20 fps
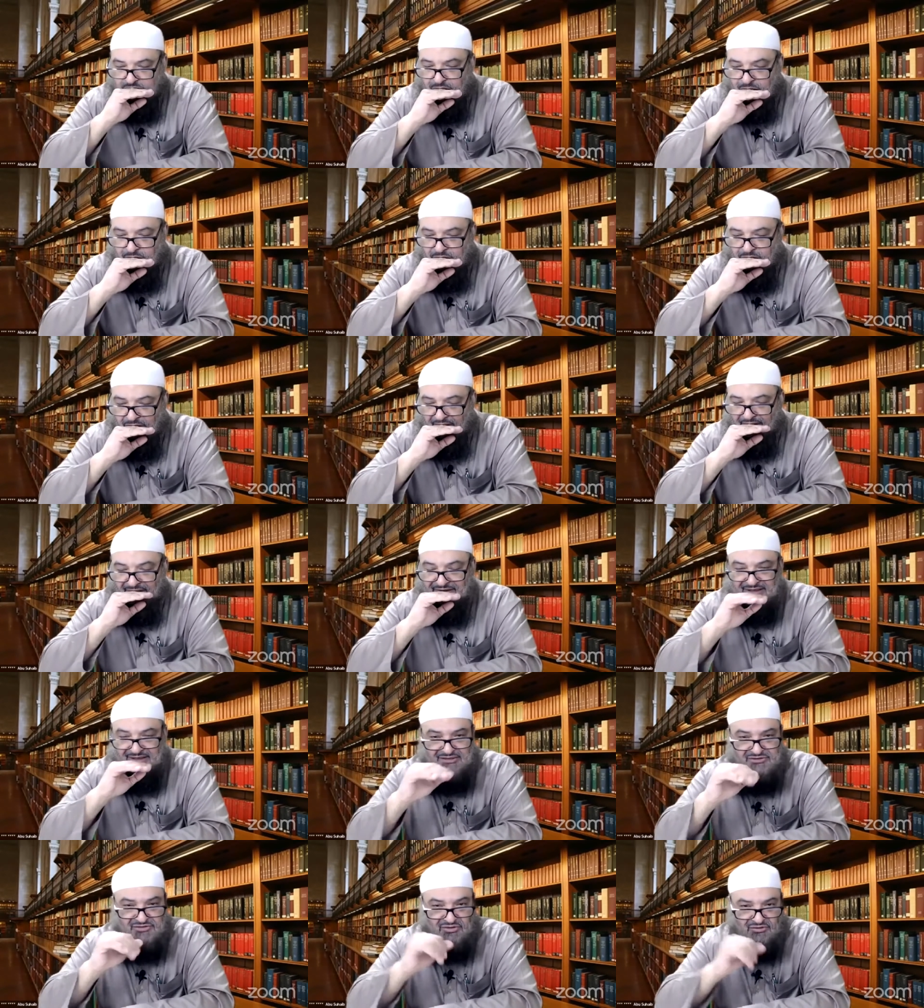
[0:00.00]

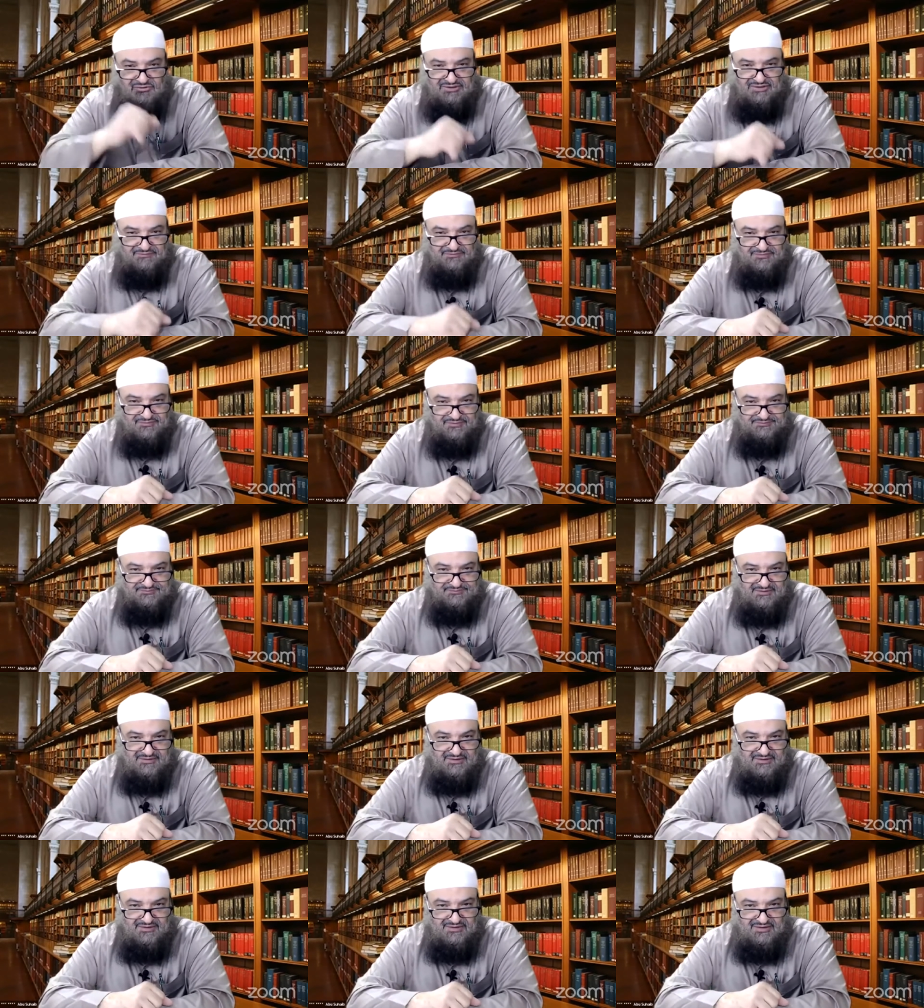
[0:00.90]
and then he told him
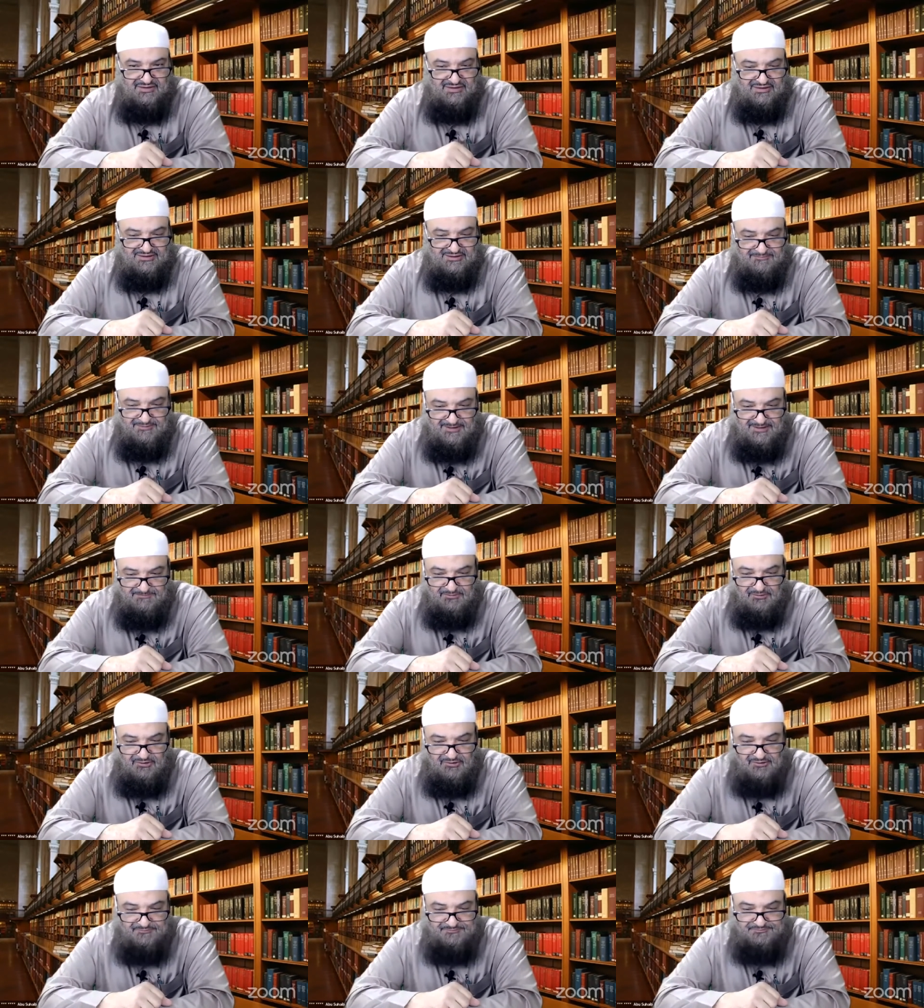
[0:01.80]
that the
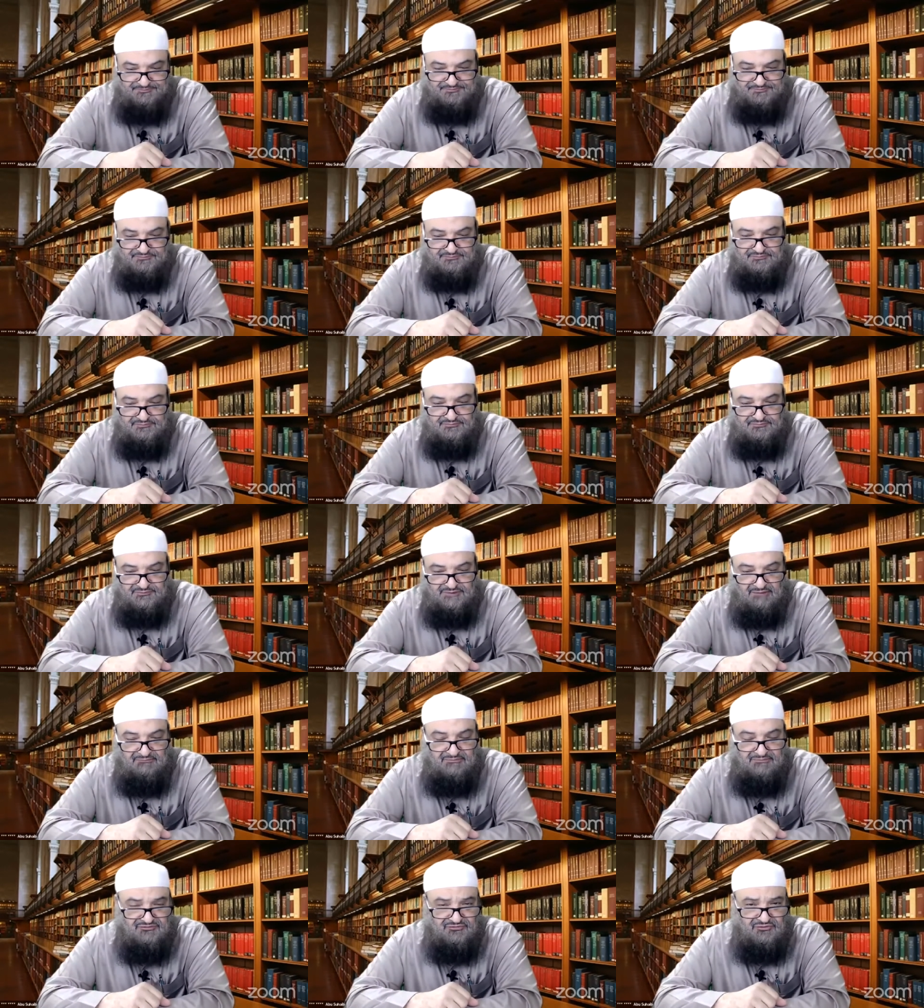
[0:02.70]
people
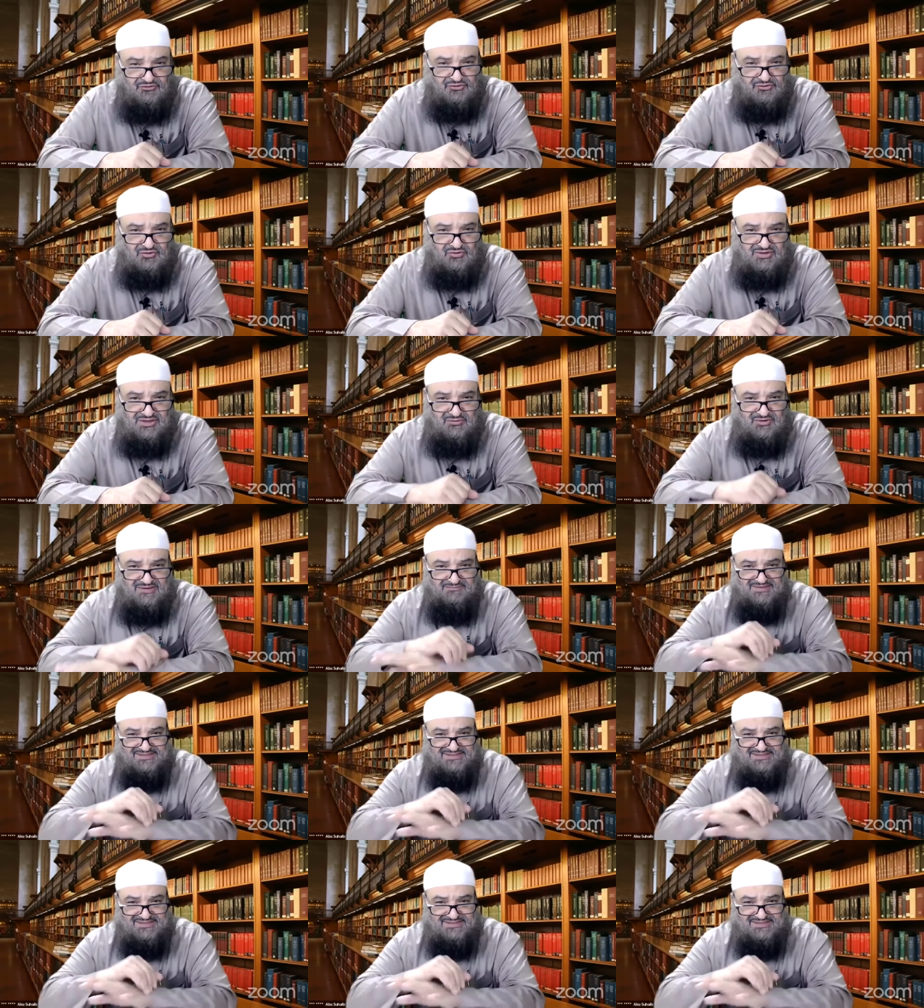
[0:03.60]
before you, they were